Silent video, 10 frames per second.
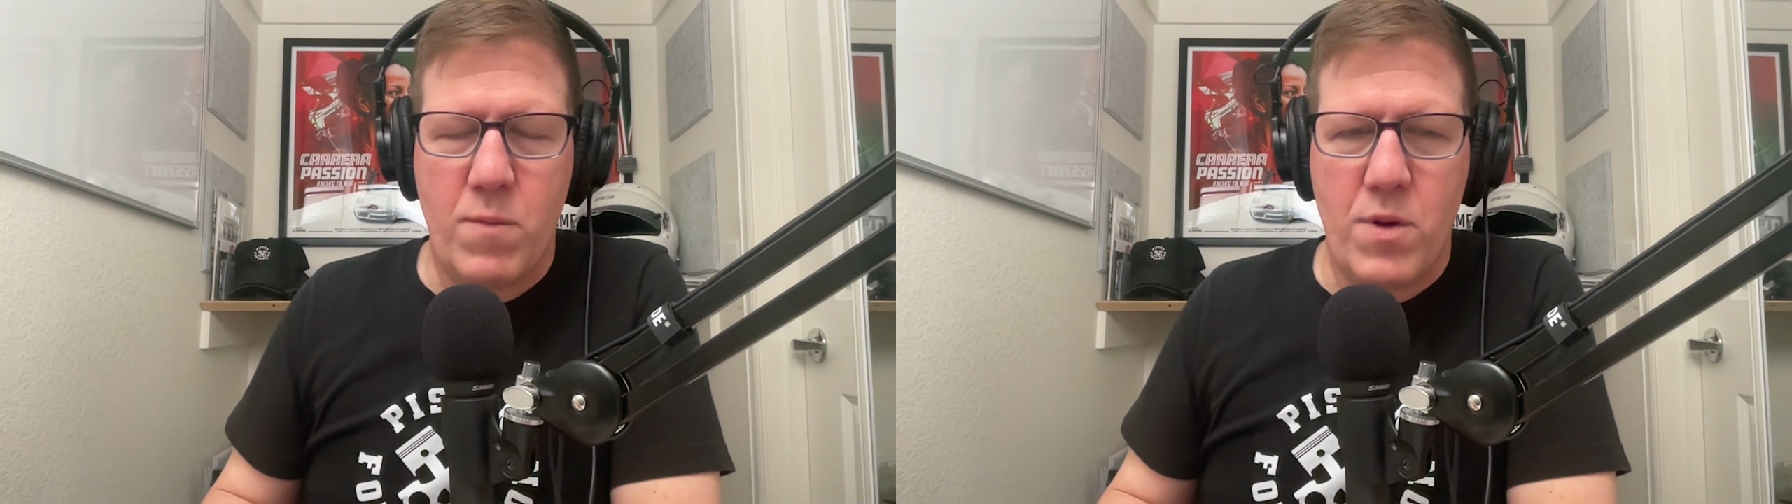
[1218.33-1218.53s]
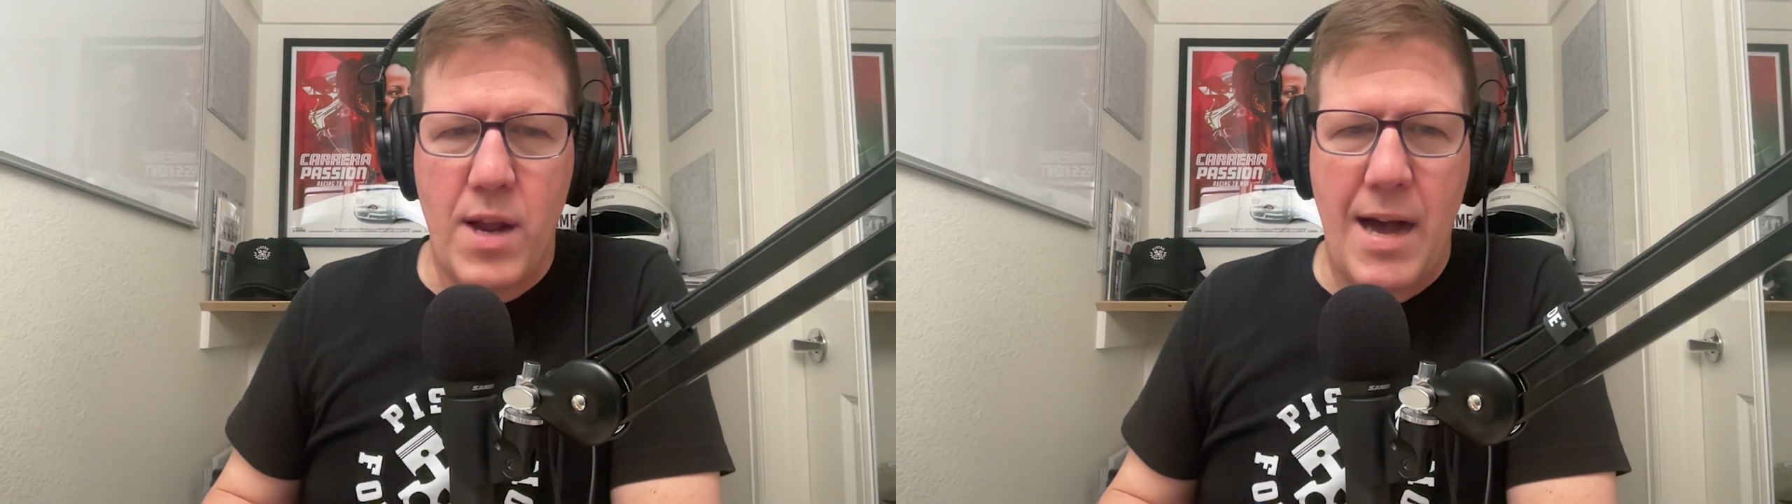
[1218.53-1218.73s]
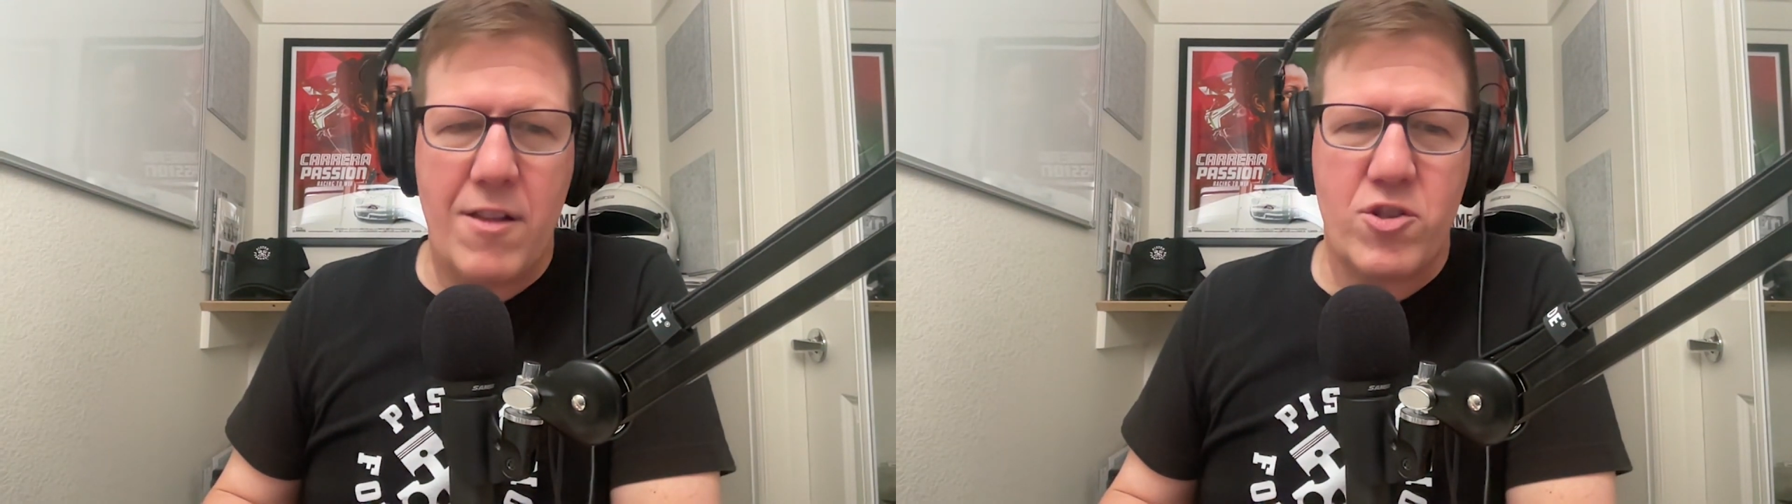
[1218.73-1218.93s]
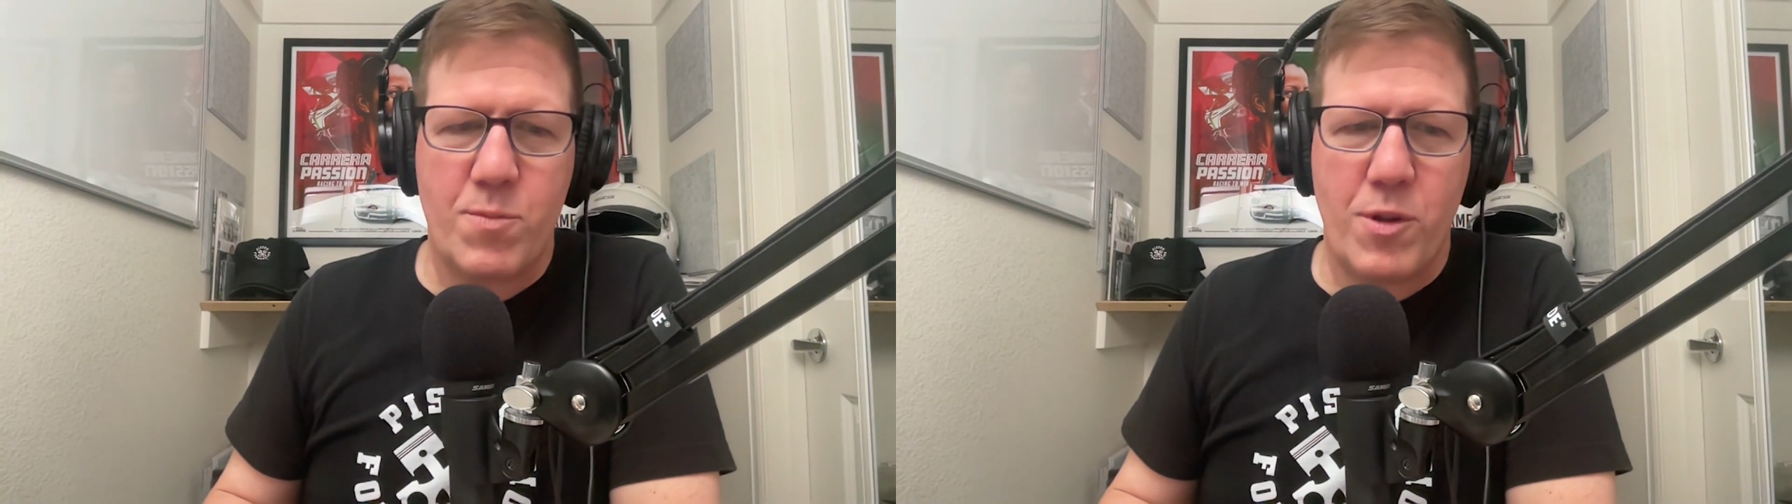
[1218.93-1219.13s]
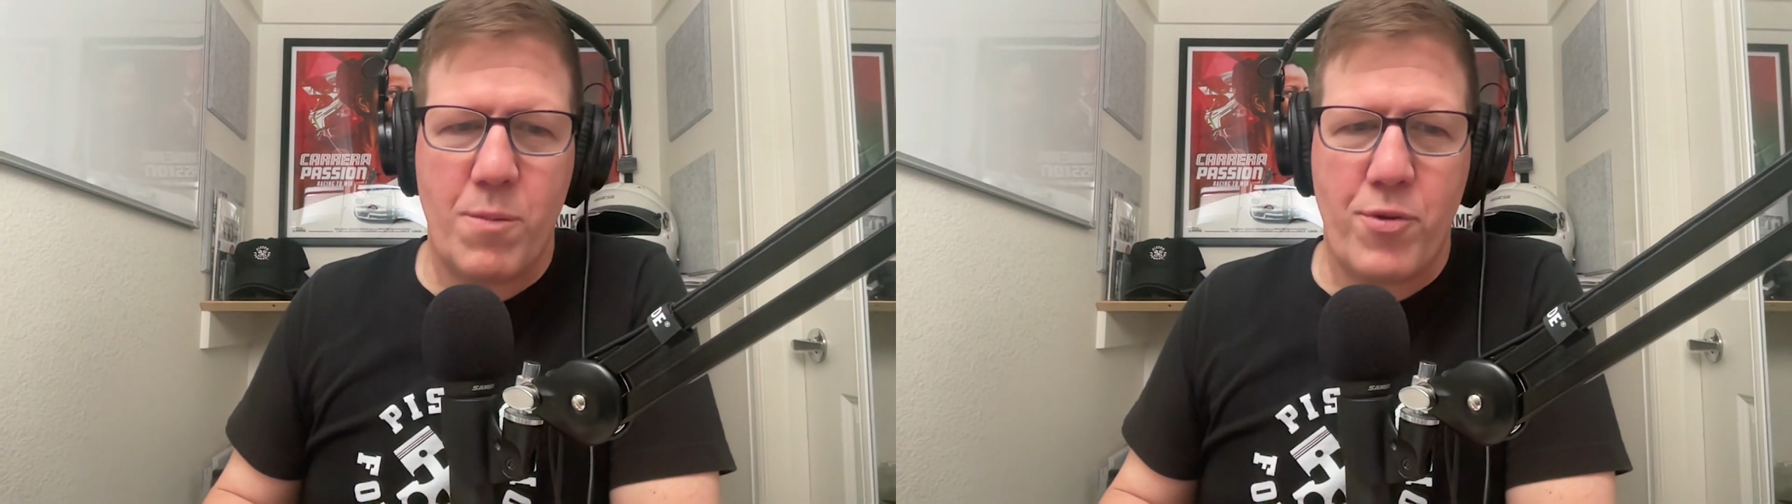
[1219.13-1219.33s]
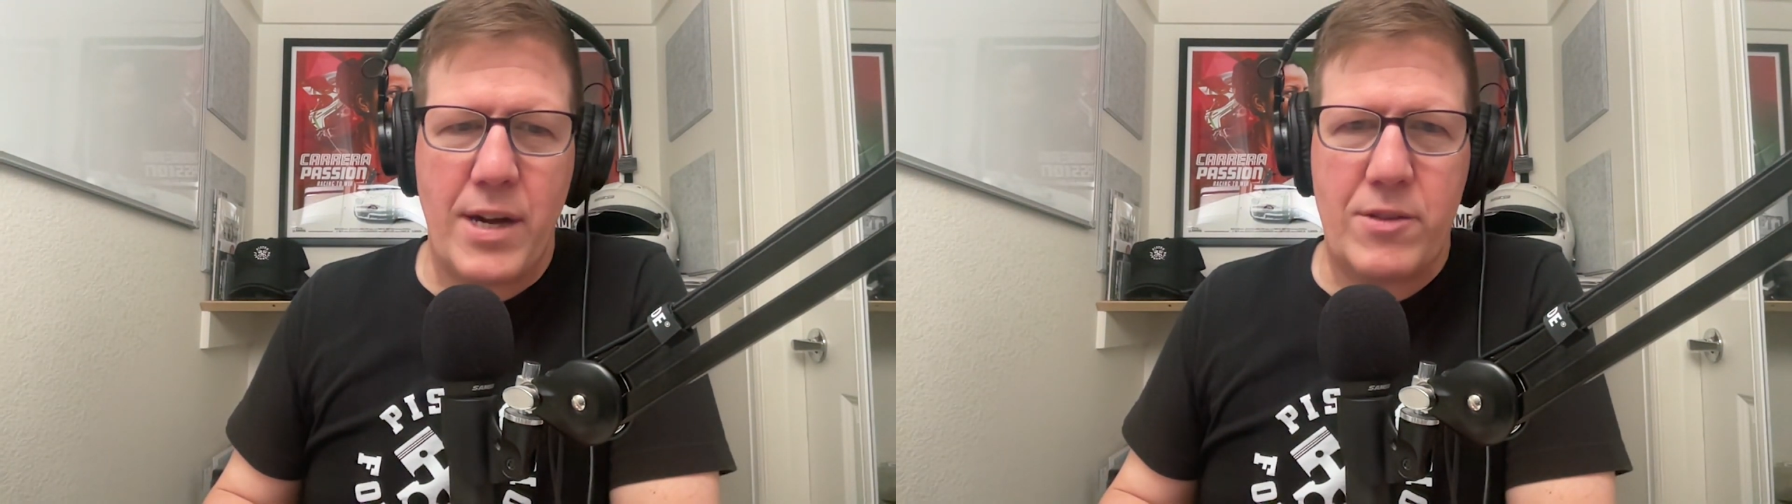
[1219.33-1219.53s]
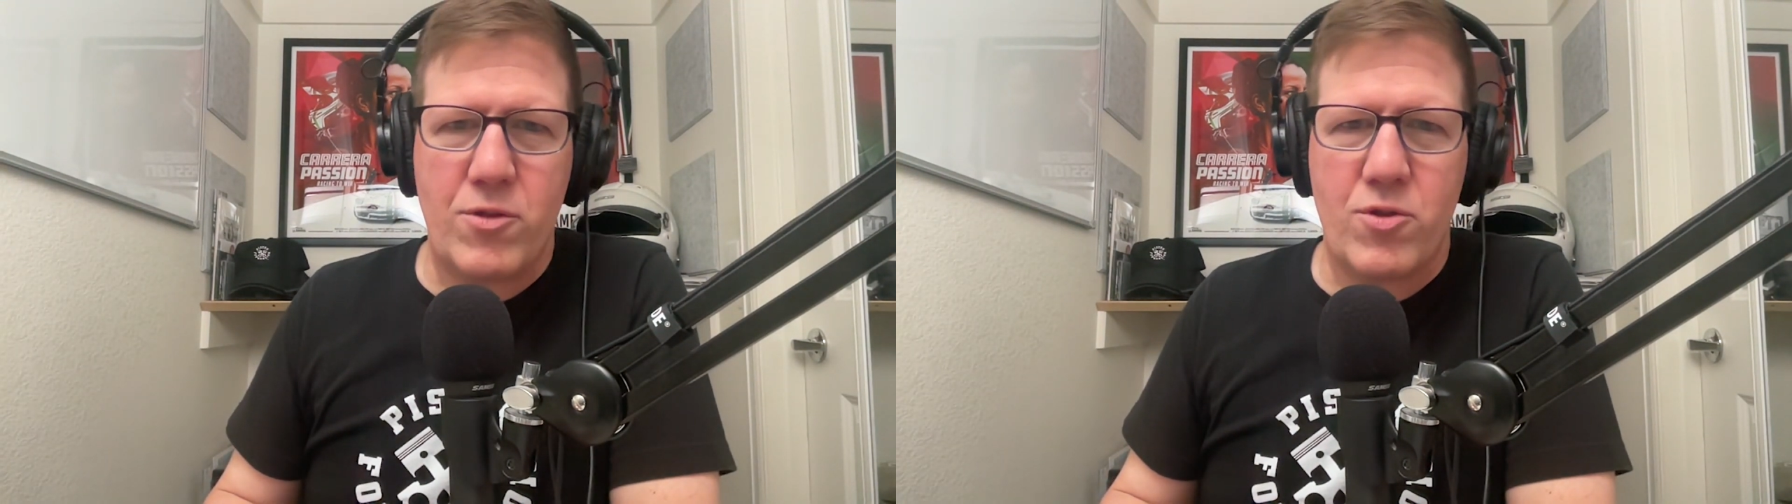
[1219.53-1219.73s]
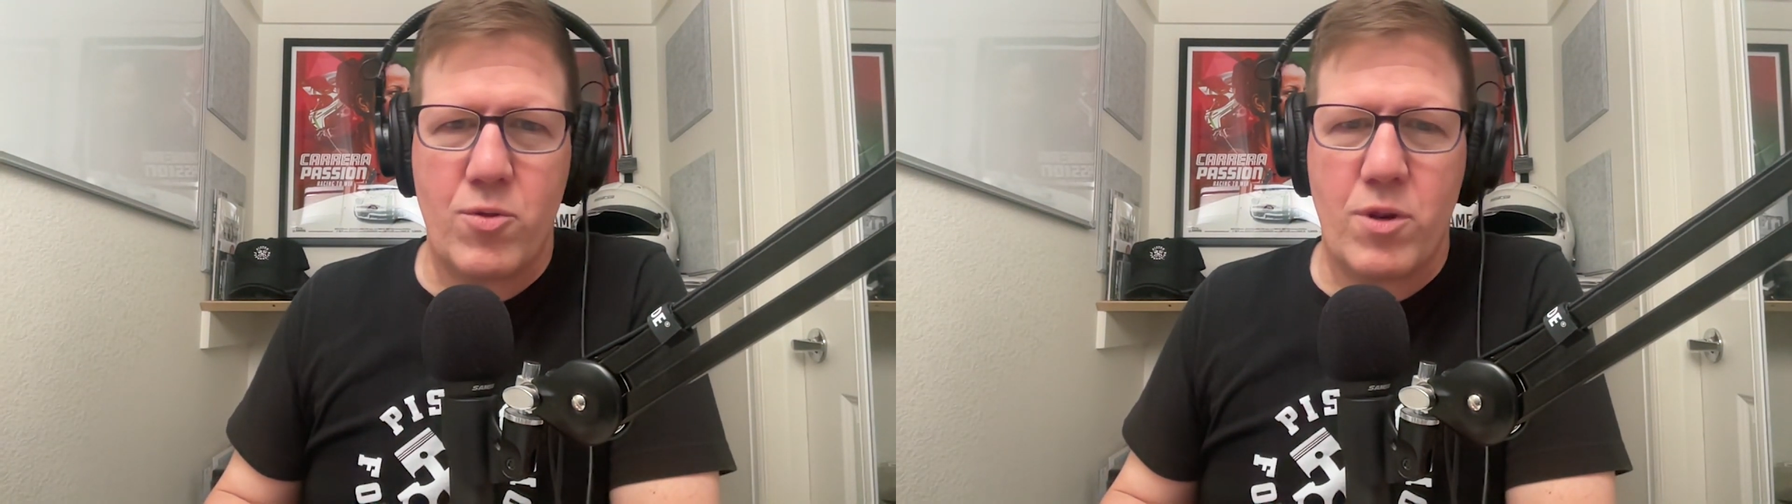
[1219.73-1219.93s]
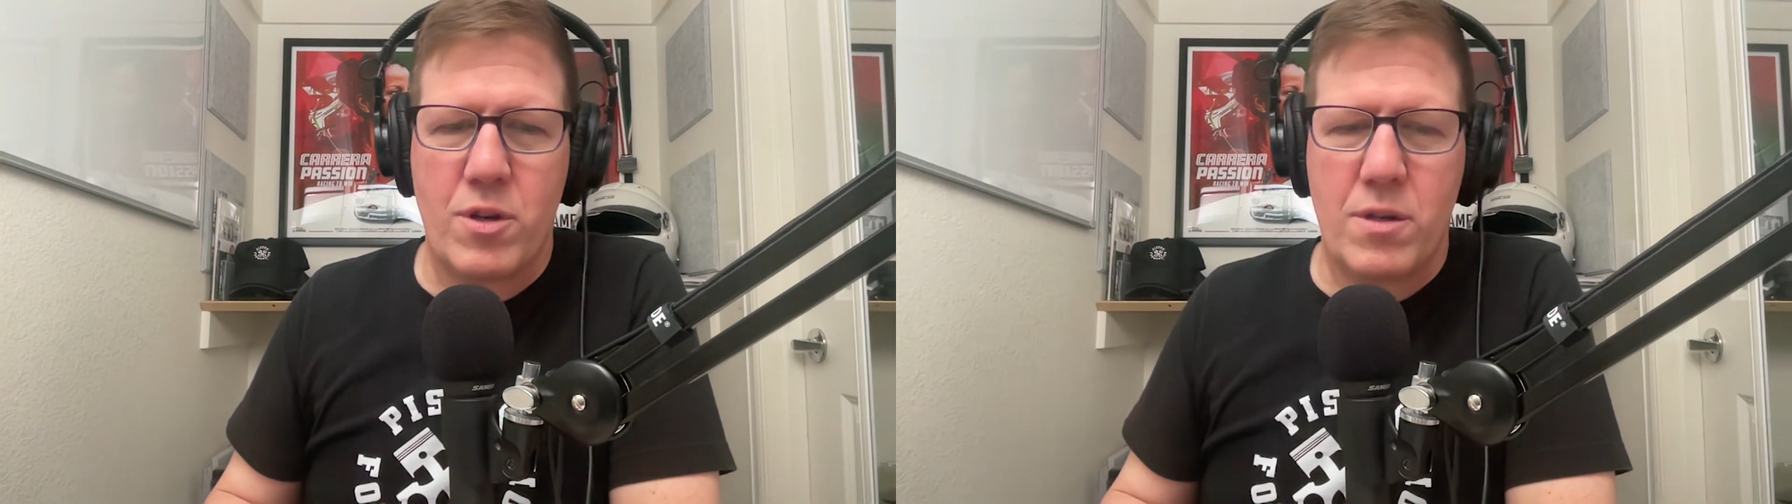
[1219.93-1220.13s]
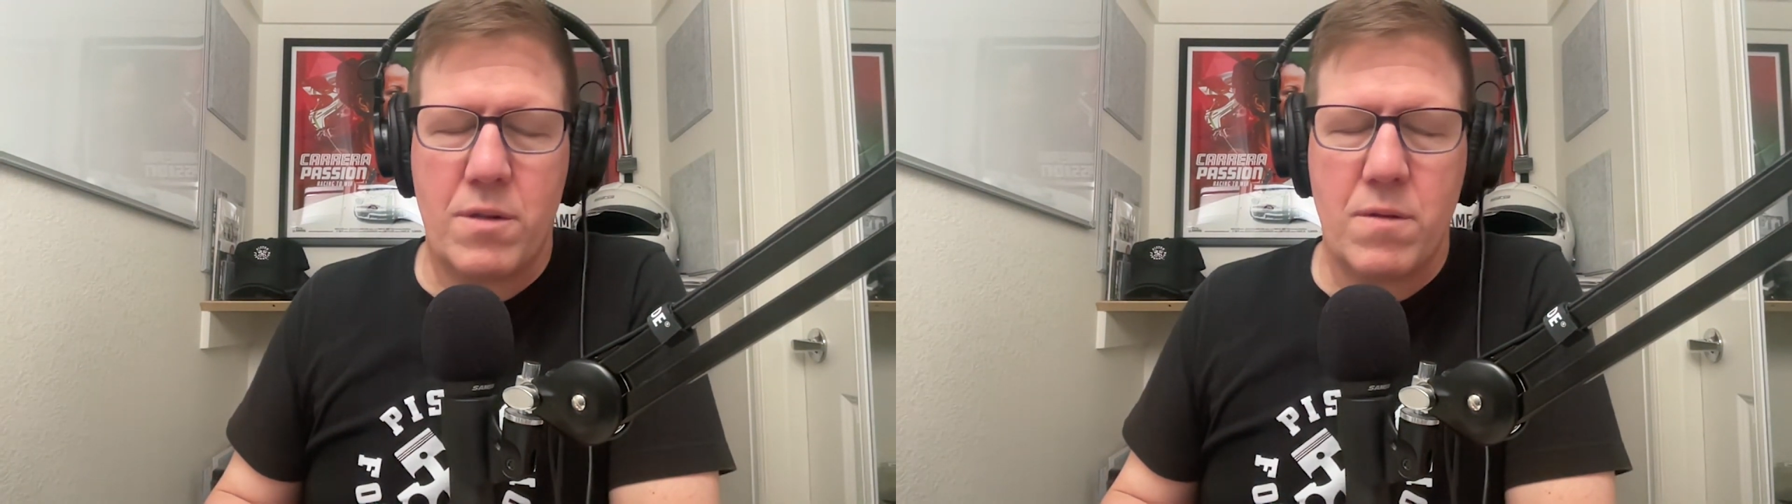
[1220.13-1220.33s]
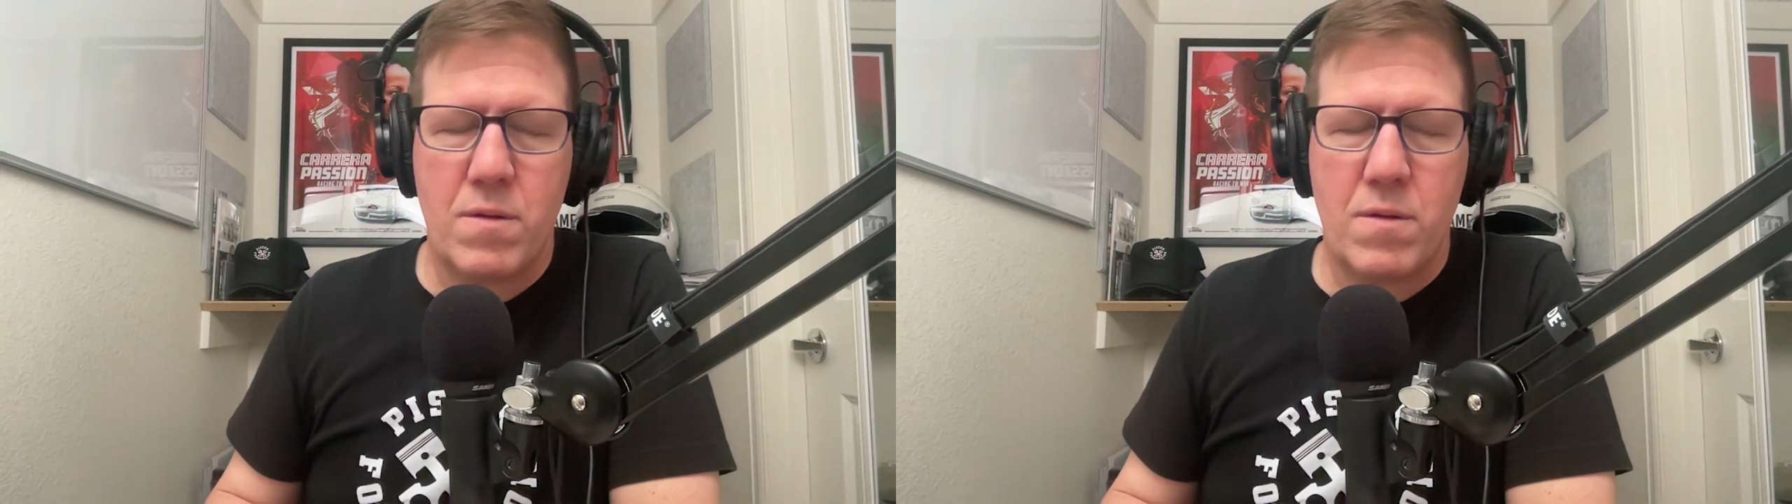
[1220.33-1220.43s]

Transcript: knowledgeable appraisers who can